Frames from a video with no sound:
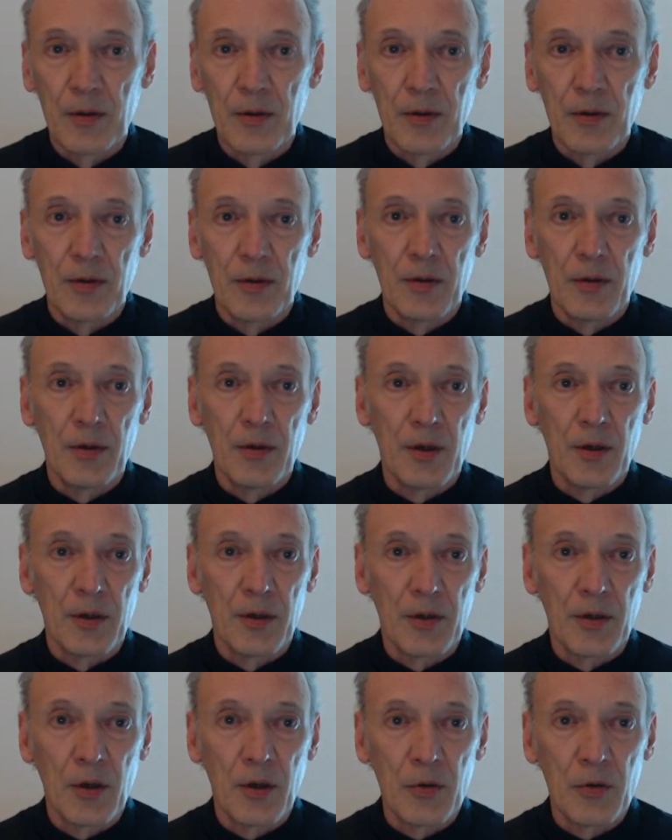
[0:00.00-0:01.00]
Yeah,
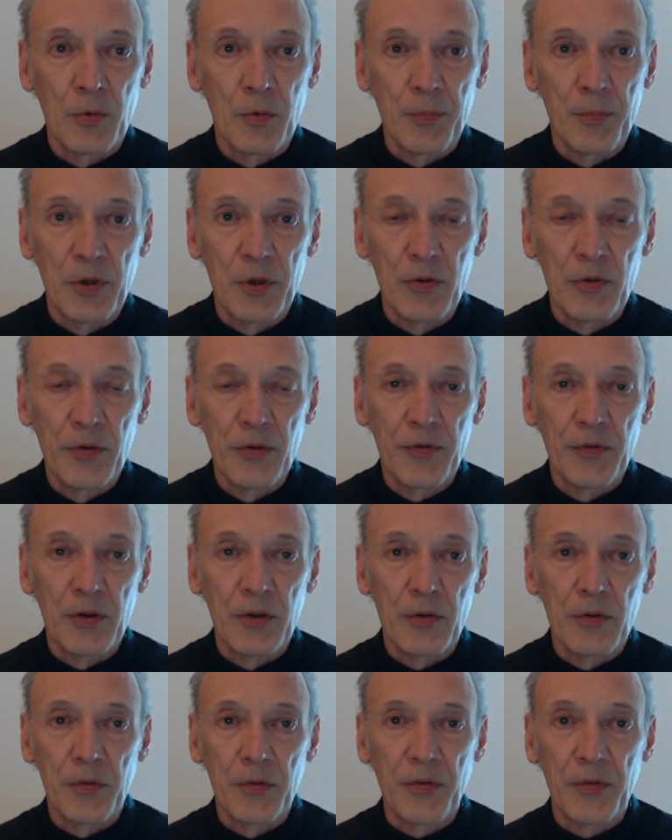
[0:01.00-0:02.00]
now it would be interesting
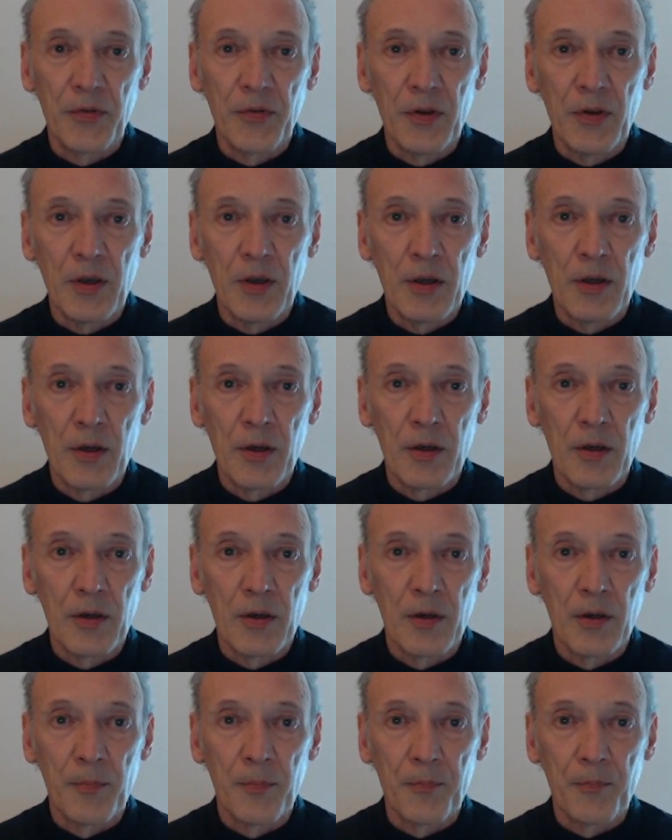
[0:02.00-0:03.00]
to see
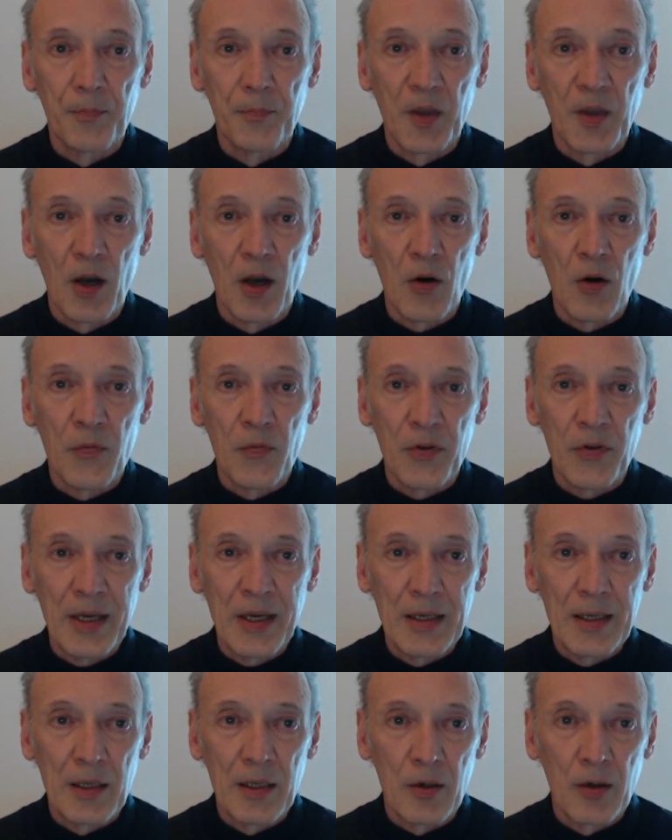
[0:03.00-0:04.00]
how
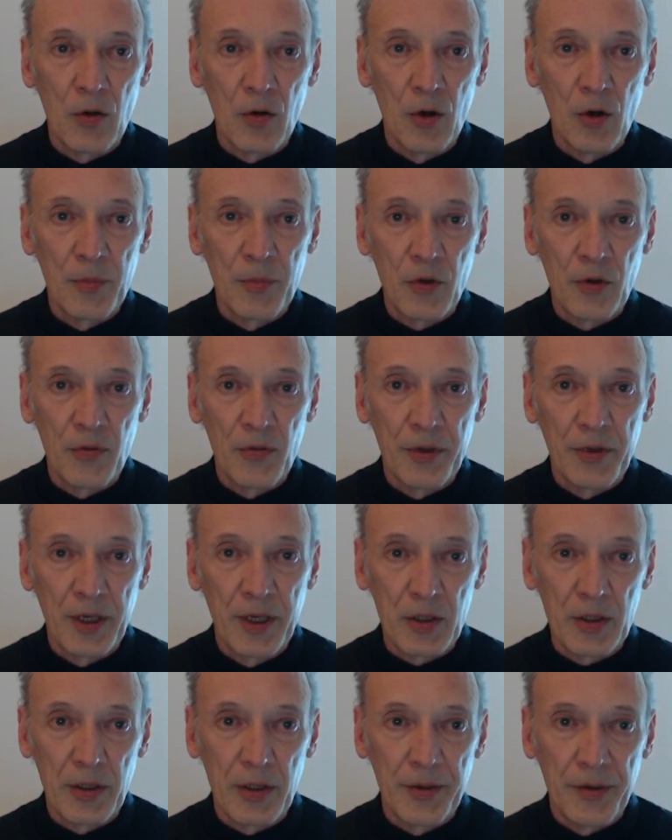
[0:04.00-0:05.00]
fatal Omicron
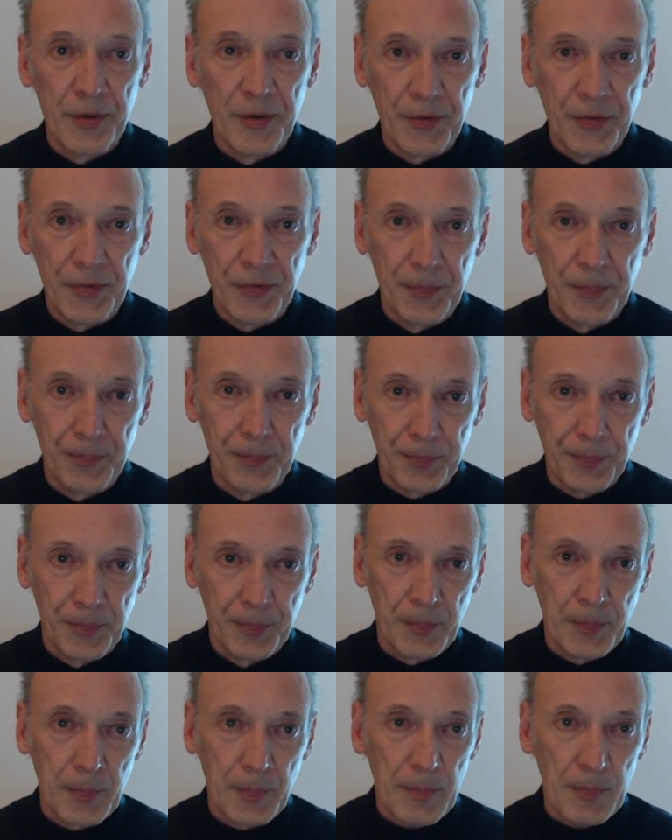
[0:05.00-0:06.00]
actually is.
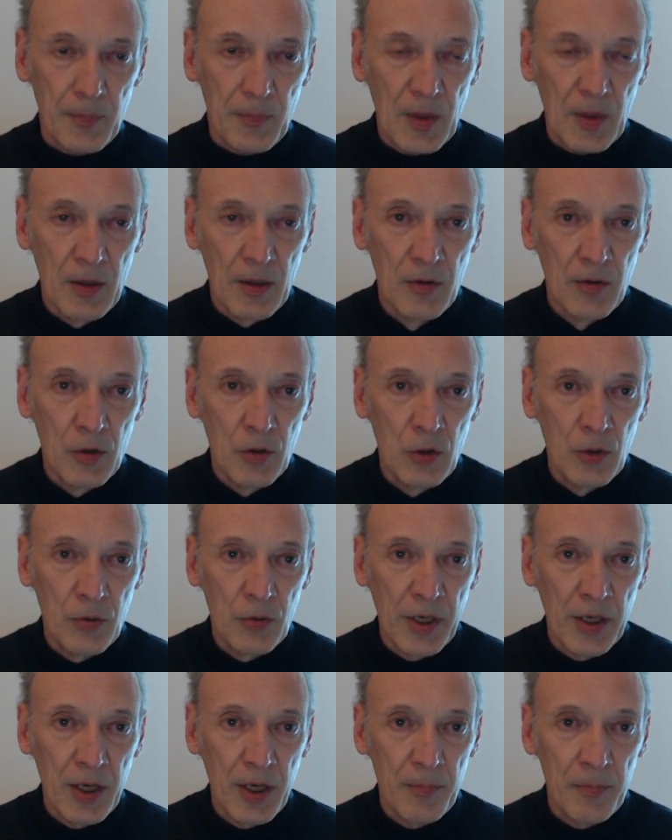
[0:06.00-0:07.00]
The
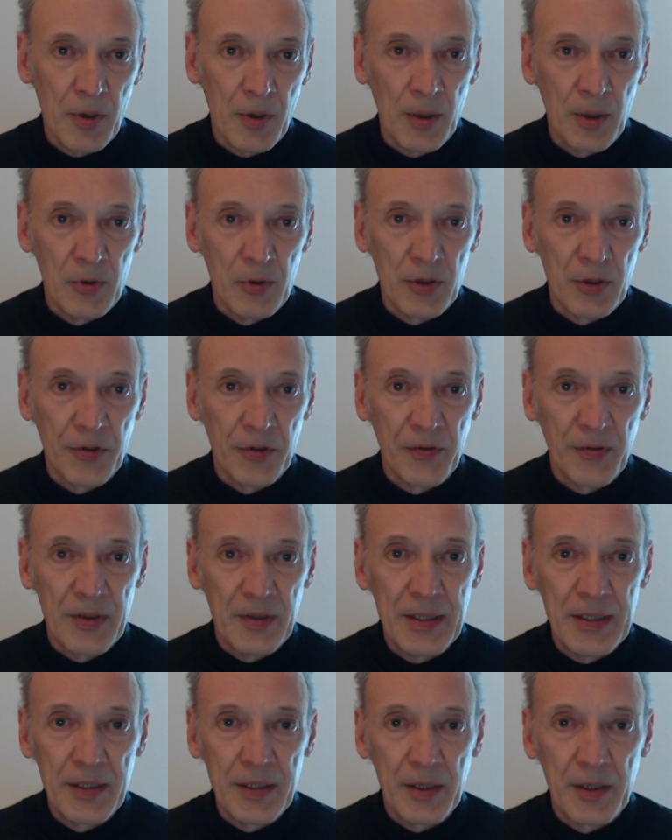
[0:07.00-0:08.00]
UK publishes
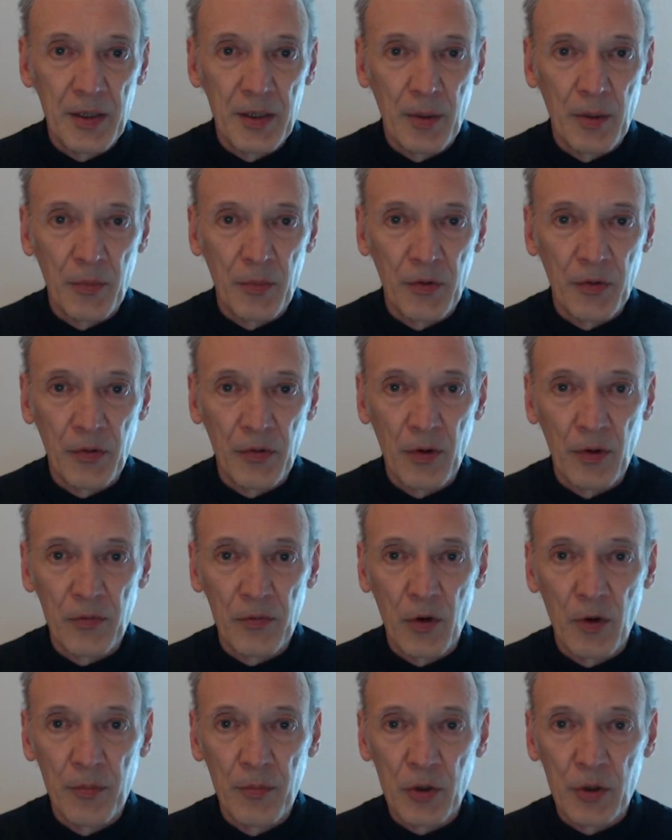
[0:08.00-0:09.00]
detailed numbers of the
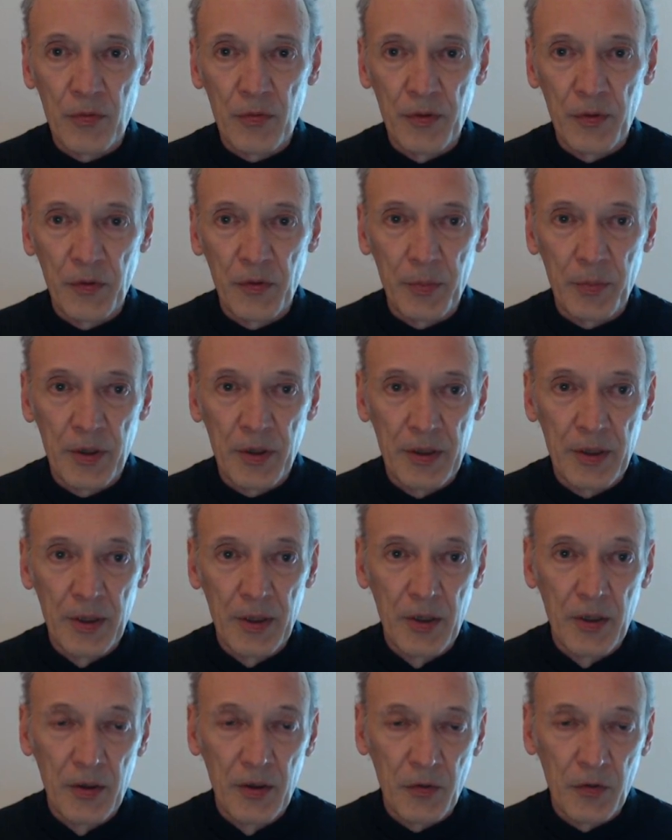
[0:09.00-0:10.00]
Omicron
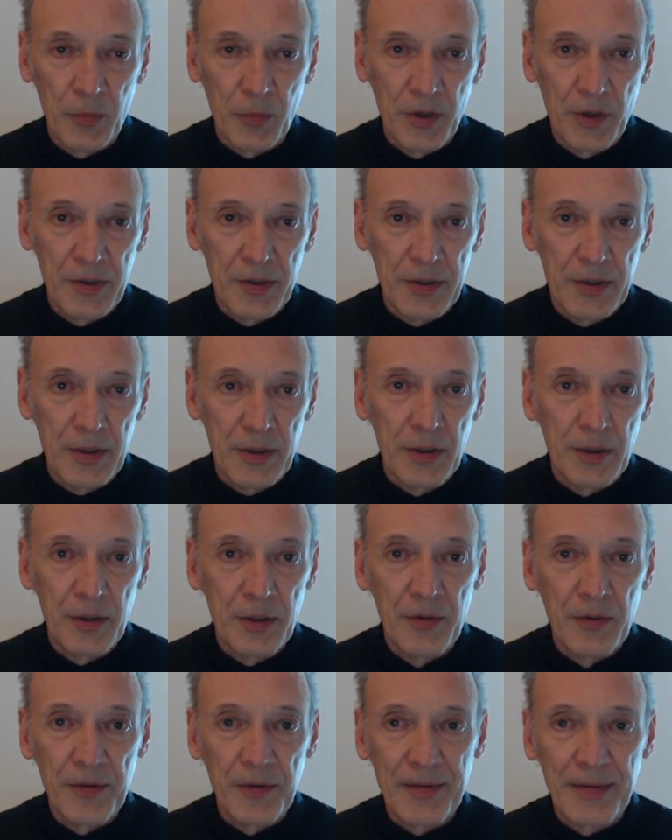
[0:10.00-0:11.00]
spread here in
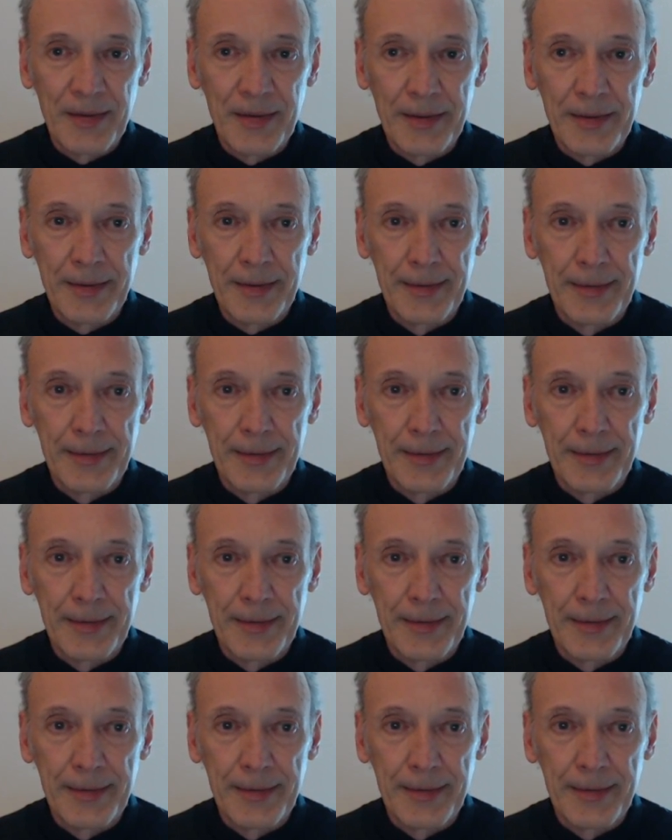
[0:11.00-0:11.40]
this link,